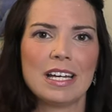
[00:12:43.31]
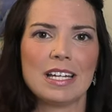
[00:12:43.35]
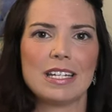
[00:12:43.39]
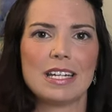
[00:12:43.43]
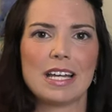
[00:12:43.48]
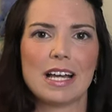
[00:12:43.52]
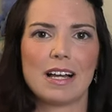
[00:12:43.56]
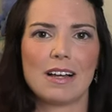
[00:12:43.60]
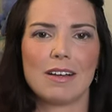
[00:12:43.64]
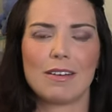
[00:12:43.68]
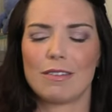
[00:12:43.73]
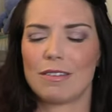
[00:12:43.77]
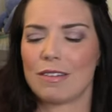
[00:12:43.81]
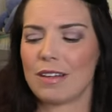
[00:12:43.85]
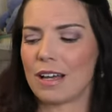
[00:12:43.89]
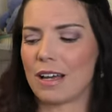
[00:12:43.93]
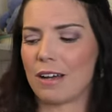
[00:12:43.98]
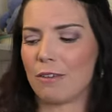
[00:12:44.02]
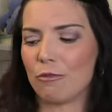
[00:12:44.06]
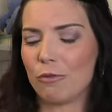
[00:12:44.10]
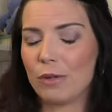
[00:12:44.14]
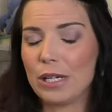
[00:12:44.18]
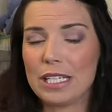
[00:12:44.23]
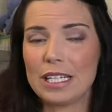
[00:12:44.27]
Now,
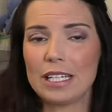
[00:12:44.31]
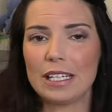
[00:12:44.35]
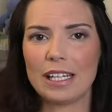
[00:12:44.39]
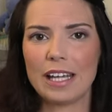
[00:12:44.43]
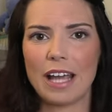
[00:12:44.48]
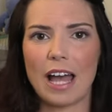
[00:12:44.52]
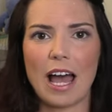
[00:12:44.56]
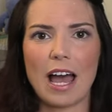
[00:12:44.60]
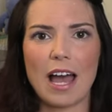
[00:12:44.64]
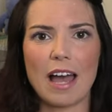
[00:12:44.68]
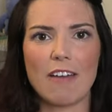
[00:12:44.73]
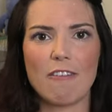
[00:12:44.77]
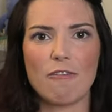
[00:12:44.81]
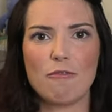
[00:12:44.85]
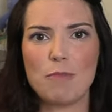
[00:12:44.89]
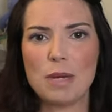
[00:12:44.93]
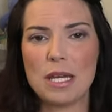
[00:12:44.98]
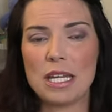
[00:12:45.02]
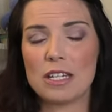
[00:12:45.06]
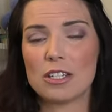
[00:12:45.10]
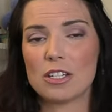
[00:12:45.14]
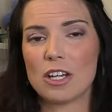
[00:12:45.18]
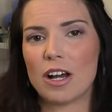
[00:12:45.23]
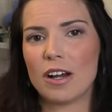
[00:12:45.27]
recently I've
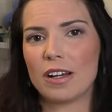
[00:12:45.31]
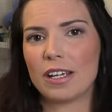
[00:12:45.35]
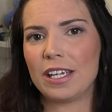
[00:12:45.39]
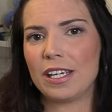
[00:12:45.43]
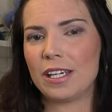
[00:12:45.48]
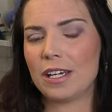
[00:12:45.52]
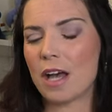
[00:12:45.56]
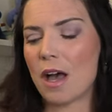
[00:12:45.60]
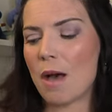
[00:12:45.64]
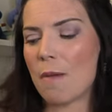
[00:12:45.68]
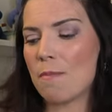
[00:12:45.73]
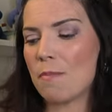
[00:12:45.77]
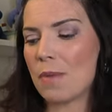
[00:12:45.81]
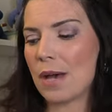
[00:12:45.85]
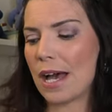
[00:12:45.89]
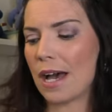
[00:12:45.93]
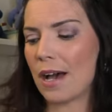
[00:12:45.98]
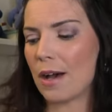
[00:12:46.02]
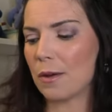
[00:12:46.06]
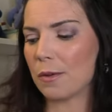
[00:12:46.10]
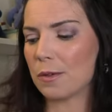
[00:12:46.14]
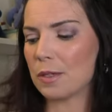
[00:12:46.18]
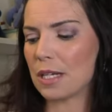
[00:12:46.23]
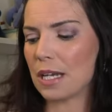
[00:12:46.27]
been talking
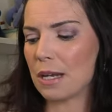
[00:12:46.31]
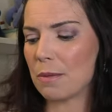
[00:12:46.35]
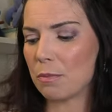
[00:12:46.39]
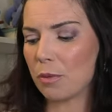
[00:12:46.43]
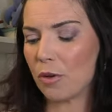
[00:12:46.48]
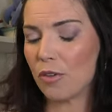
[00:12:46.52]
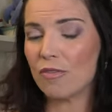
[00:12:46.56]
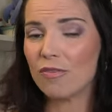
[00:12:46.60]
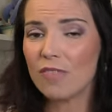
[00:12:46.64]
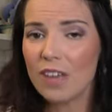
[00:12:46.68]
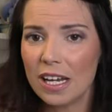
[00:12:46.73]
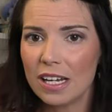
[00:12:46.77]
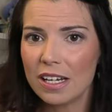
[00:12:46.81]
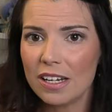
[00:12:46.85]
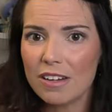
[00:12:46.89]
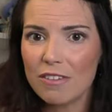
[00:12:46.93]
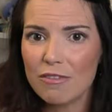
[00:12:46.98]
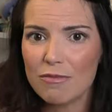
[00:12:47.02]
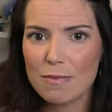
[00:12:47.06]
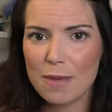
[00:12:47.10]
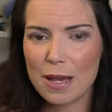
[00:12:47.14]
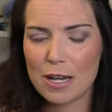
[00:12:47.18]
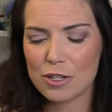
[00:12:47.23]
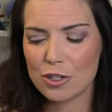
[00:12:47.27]
about
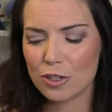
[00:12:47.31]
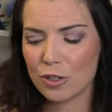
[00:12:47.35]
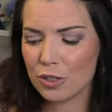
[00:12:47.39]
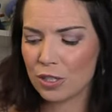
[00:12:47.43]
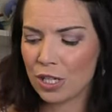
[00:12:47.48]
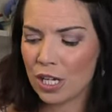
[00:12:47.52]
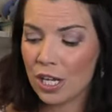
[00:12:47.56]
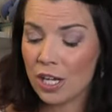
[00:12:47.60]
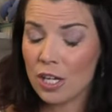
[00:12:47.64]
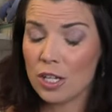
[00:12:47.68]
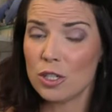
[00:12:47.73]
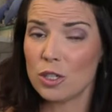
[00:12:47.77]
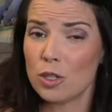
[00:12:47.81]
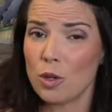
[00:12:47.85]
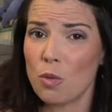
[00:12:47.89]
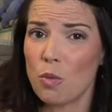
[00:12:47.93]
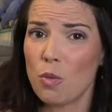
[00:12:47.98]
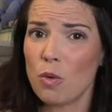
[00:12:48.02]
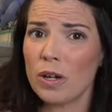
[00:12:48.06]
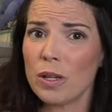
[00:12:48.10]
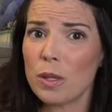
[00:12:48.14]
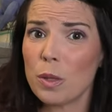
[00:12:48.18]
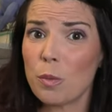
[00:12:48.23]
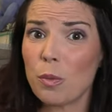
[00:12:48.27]
preventative measures. So
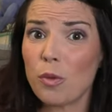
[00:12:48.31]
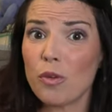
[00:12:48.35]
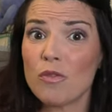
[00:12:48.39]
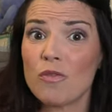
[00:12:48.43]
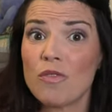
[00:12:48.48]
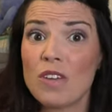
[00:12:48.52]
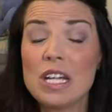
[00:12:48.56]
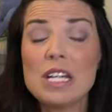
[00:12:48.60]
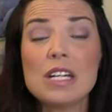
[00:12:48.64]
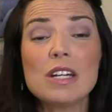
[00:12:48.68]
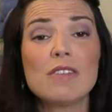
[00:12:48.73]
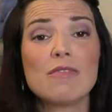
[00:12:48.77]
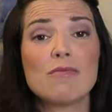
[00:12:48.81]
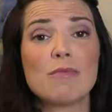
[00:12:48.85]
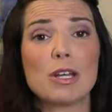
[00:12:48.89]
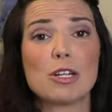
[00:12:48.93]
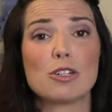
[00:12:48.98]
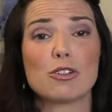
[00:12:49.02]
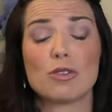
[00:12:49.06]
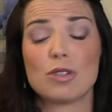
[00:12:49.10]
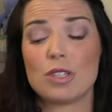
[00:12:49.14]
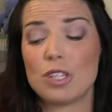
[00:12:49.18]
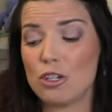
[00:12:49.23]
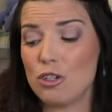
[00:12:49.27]
one of the preventative
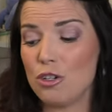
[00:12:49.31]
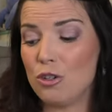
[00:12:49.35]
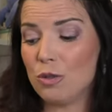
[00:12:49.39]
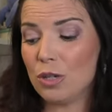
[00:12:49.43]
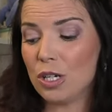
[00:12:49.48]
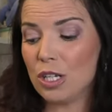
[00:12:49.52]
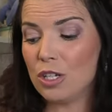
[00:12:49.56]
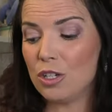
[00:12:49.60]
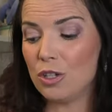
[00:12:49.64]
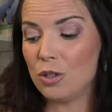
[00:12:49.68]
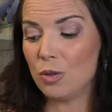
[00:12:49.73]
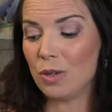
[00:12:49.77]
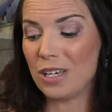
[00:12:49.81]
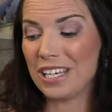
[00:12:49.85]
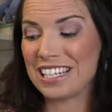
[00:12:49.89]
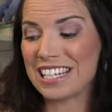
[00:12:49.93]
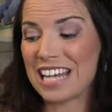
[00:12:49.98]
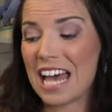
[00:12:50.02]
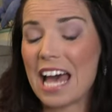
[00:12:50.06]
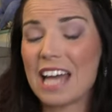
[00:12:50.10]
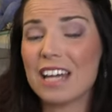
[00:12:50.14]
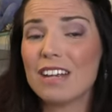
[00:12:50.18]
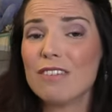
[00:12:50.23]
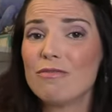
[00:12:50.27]
measures that you can do
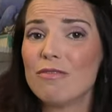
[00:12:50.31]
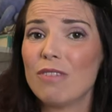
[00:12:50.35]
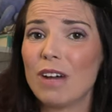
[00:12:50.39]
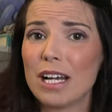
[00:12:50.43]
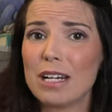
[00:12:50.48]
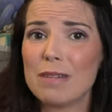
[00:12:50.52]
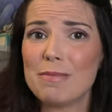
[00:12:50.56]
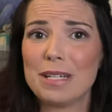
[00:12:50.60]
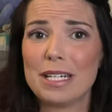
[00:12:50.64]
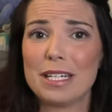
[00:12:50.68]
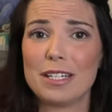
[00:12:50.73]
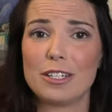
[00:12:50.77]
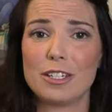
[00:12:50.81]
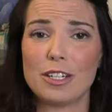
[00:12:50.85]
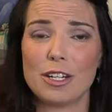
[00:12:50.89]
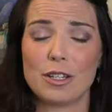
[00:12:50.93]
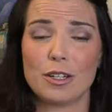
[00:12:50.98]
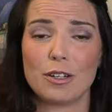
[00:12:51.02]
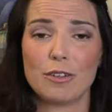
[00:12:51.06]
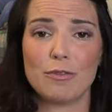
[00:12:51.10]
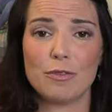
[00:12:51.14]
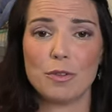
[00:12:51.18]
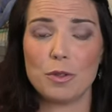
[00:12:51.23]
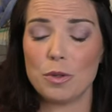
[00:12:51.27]
is adding vitamins to
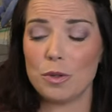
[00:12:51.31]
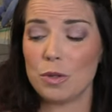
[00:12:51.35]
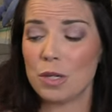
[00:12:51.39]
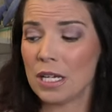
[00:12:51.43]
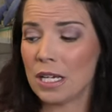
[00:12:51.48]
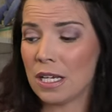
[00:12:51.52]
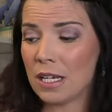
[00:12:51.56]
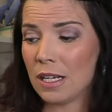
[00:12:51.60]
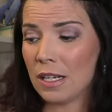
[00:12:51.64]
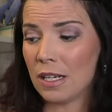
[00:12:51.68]
their food.